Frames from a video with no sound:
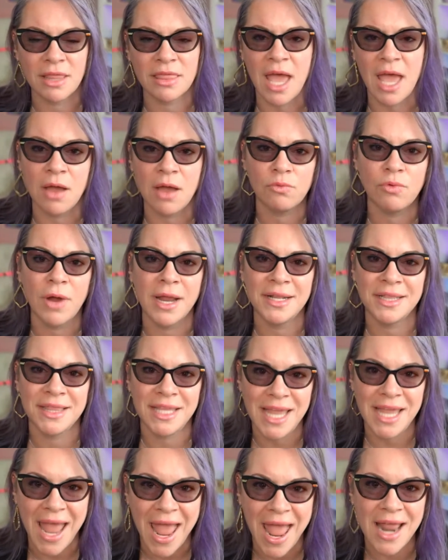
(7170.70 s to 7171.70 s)
that right at
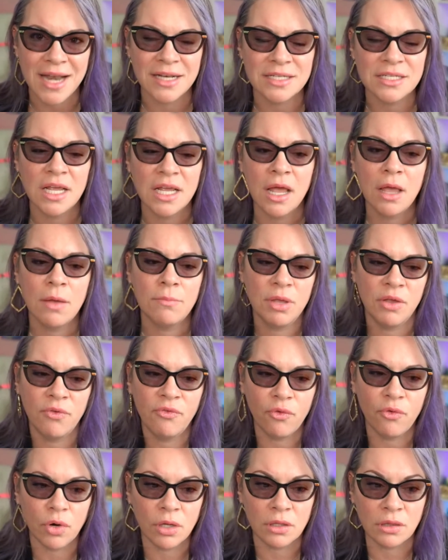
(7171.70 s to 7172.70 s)
the end
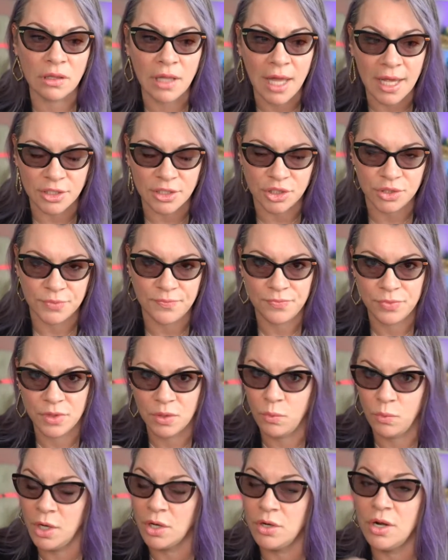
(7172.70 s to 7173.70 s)
before lunch.
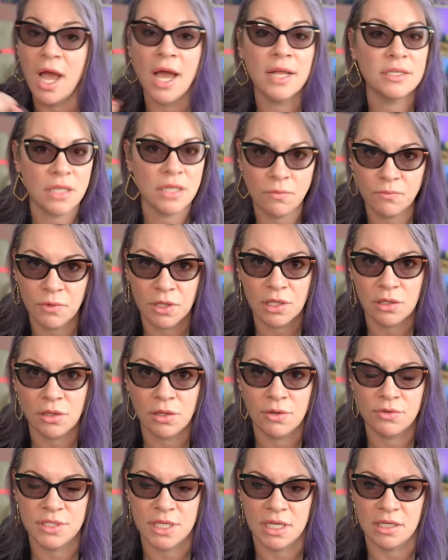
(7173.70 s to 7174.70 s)
We are not done with
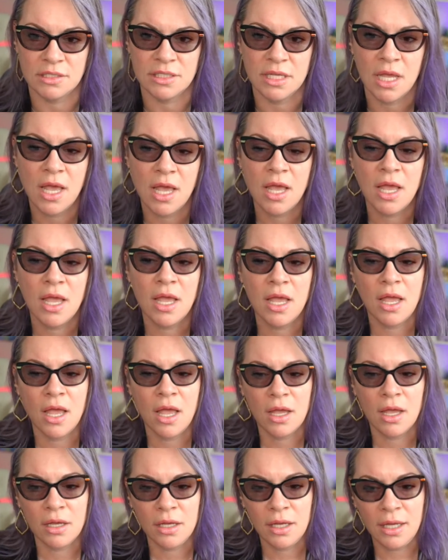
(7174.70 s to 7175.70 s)
closings.
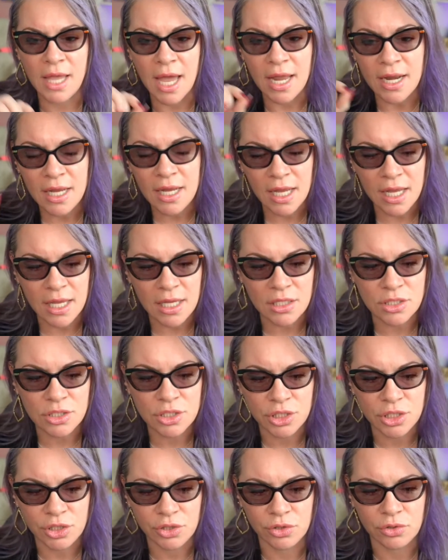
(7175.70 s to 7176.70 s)
Getting
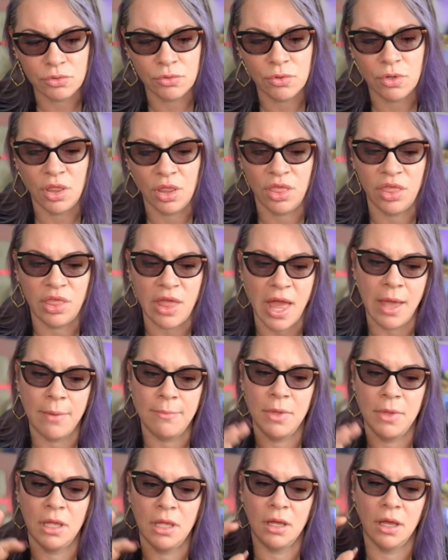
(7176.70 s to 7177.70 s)
into
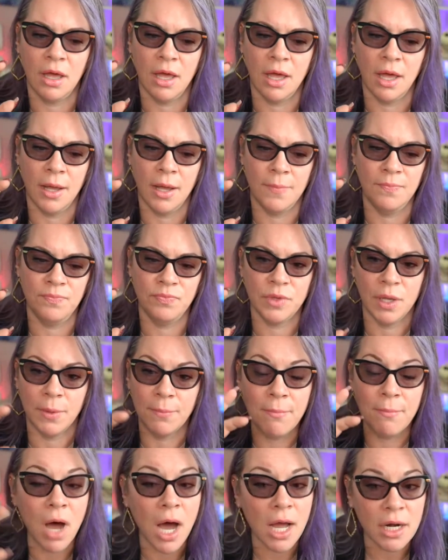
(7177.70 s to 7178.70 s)
them um,
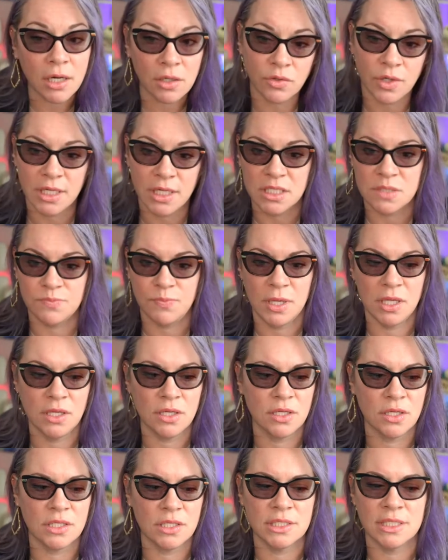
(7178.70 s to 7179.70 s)
monitoring his
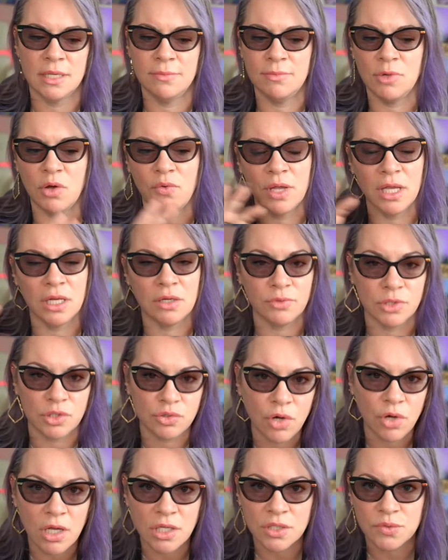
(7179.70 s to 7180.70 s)
pills, him going into
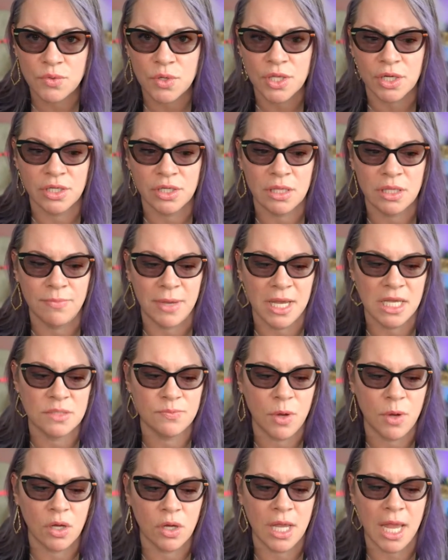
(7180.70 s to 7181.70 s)
withdrawals with her at the
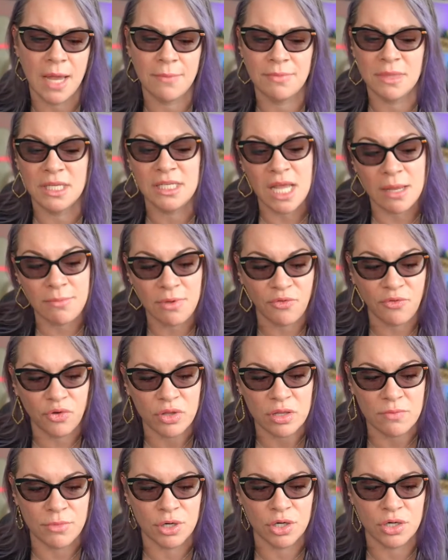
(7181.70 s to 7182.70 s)
baseball game the day before
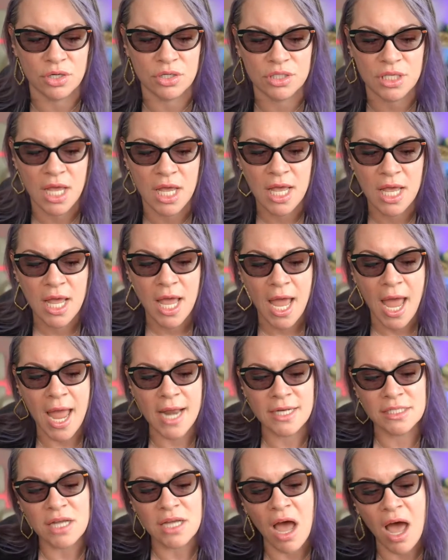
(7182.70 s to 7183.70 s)
the murders,
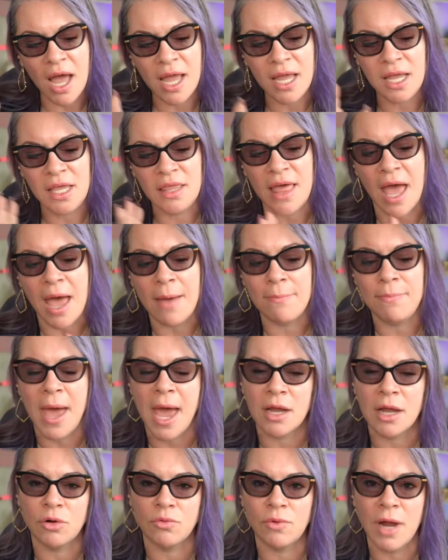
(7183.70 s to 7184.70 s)
and tying that
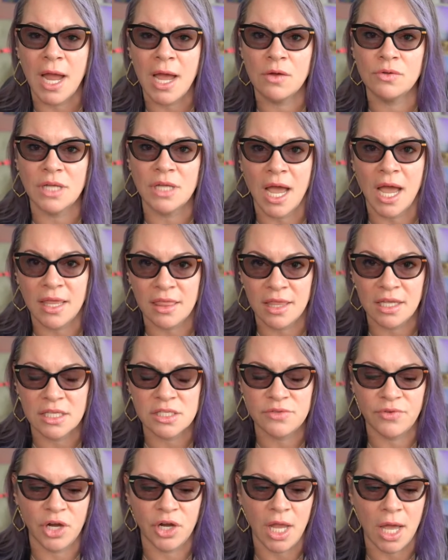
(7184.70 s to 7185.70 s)
back around, I think
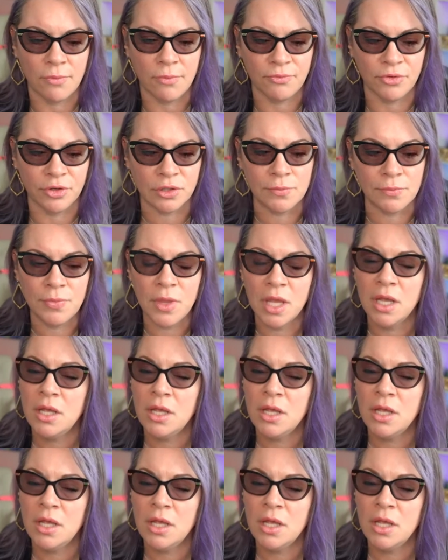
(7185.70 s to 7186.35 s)
is very helpful.